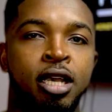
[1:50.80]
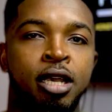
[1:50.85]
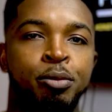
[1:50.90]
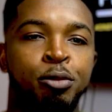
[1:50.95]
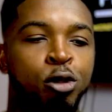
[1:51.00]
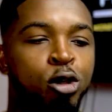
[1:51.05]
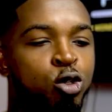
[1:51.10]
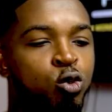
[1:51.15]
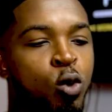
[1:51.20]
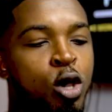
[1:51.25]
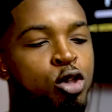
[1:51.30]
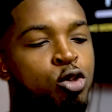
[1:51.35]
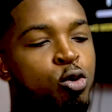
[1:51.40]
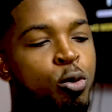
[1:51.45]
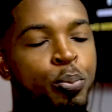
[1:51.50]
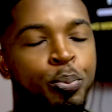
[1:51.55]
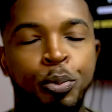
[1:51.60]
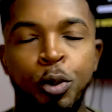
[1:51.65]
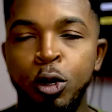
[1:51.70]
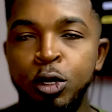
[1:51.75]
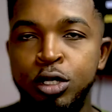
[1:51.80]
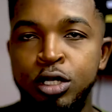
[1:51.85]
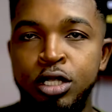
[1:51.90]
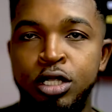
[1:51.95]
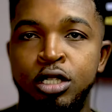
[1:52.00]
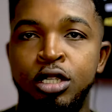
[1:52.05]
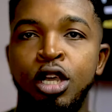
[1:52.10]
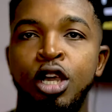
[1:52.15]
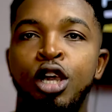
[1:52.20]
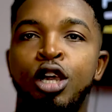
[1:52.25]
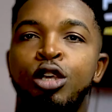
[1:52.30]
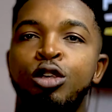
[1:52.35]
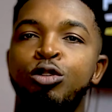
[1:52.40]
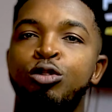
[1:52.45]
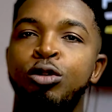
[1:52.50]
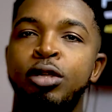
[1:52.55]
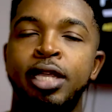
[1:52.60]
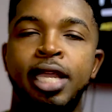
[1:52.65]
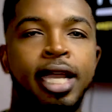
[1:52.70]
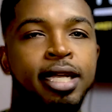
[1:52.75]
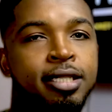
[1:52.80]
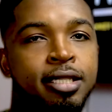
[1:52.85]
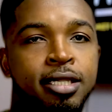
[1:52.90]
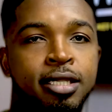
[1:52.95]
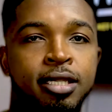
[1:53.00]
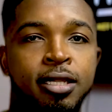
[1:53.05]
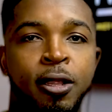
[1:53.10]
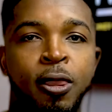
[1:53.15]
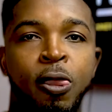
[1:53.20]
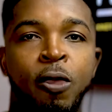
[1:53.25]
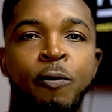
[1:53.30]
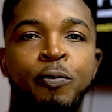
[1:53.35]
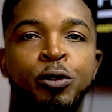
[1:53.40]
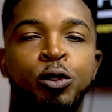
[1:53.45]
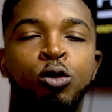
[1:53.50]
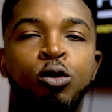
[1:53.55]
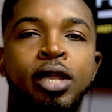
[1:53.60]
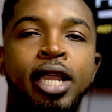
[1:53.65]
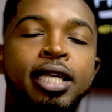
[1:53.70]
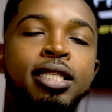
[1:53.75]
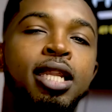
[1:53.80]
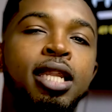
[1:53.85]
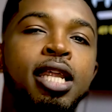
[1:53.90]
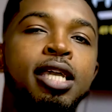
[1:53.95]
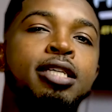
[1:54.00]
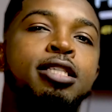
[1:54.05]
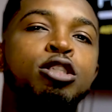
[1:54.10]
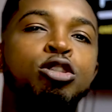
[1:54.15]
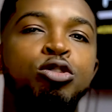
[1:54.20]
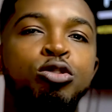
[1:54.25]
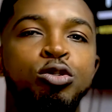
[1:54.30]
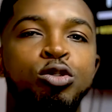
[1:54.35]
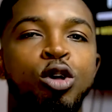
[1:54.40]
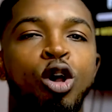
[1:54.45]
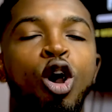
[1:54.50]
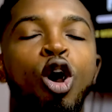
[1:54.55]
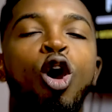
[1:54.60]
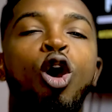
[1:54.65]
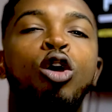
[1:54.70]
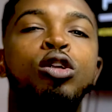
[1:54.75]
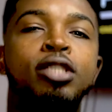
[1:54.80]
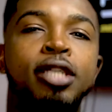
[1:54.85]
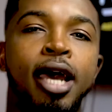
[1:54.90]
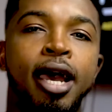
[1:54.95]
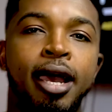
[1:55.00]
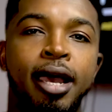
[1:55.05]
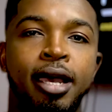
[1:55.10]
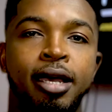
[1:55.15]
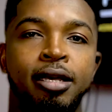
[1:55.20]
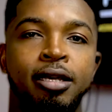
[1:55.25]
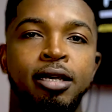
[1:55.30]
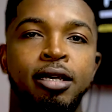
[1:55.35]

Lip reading: because when you post, you get links to other